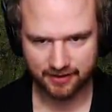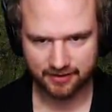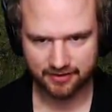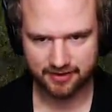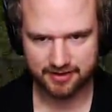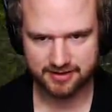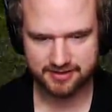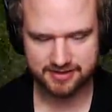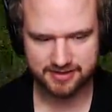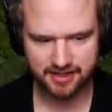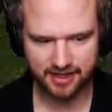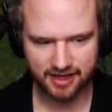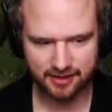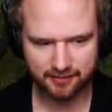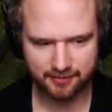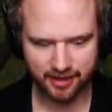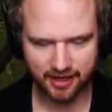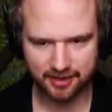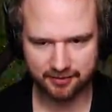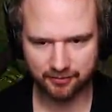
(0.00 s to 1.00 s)
This
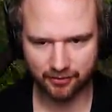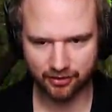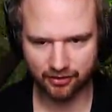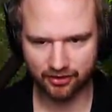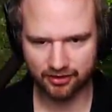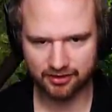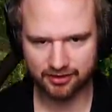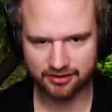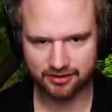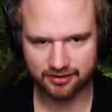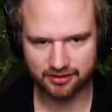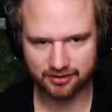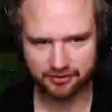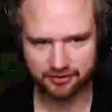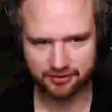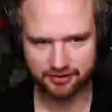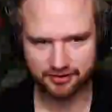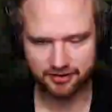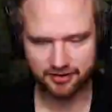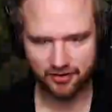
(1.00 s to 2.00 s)
time I'm all
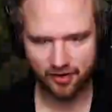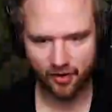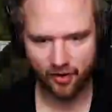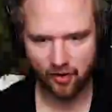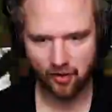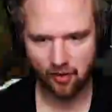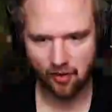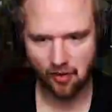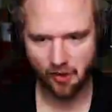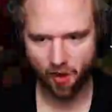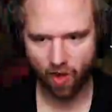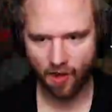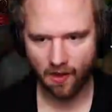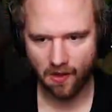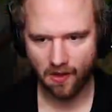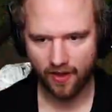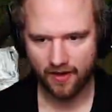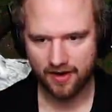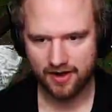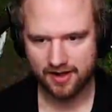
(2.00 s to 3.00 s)
alone.
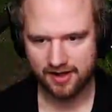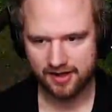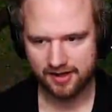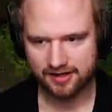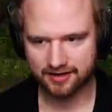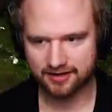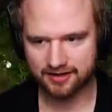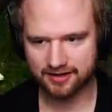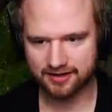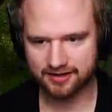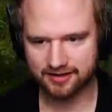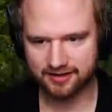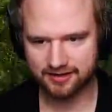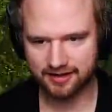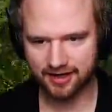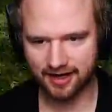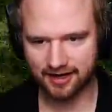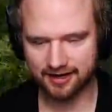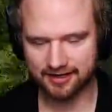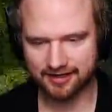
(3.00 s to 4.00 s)

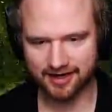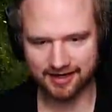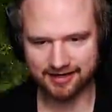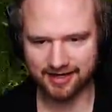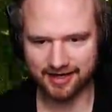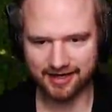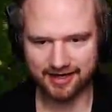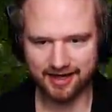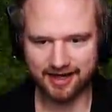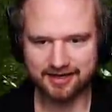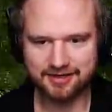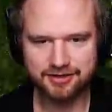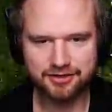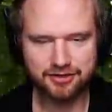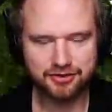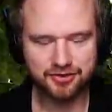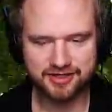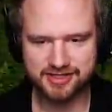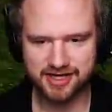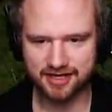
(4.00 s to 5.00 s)
Lilla, like, I
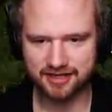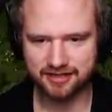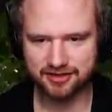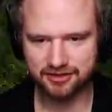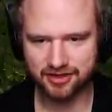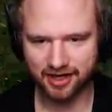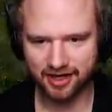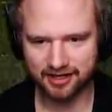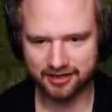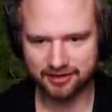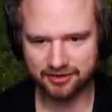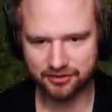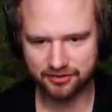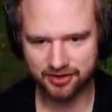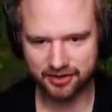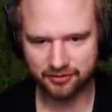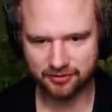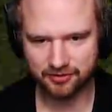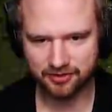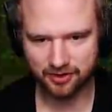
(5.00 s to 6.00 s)
knew it. I knew
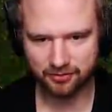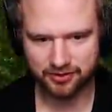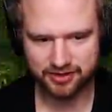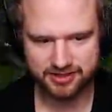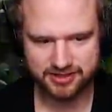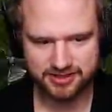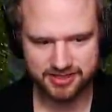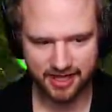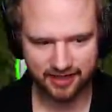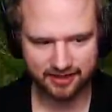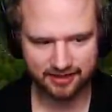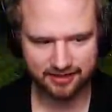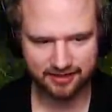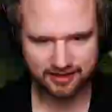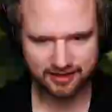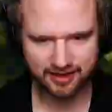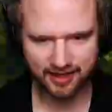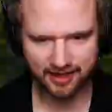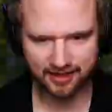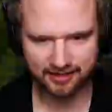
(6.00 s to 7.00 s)
they would attack it
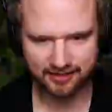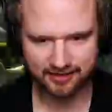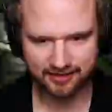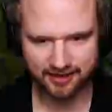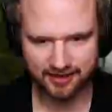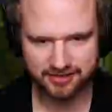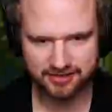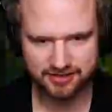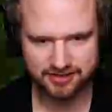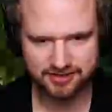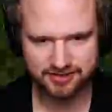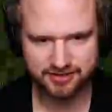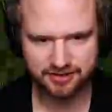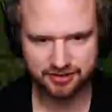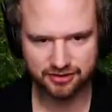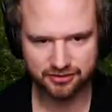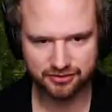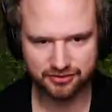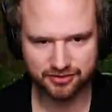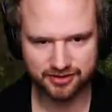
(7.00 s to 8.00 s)
again. I just
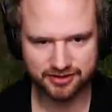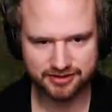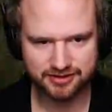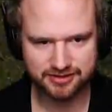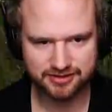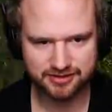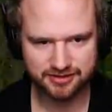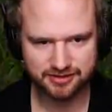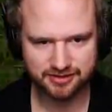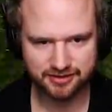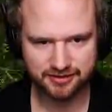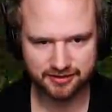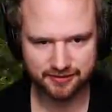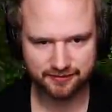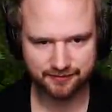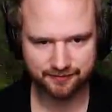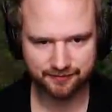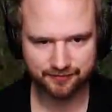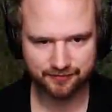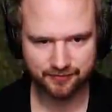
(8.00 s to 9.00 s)
knew it.
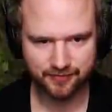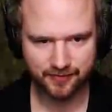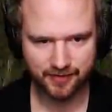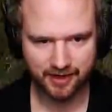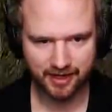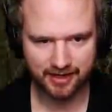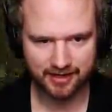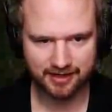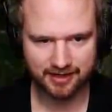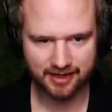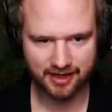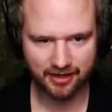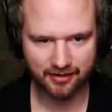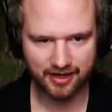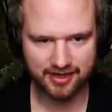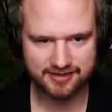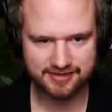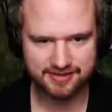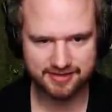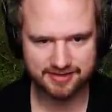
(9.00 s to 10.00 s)
And now,
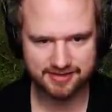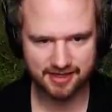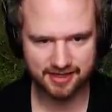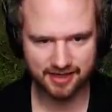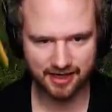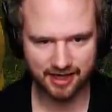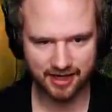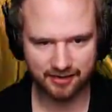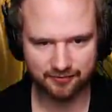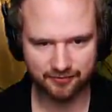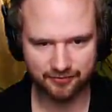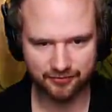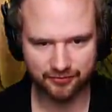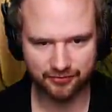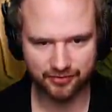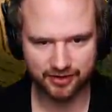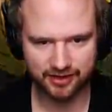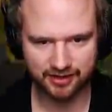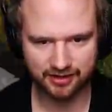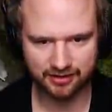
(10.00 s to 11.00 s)
as I said, I'm
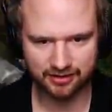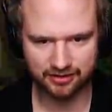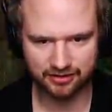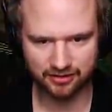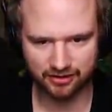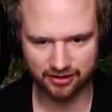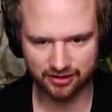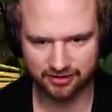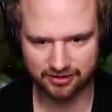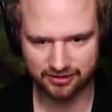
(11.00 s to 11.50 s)
freaking all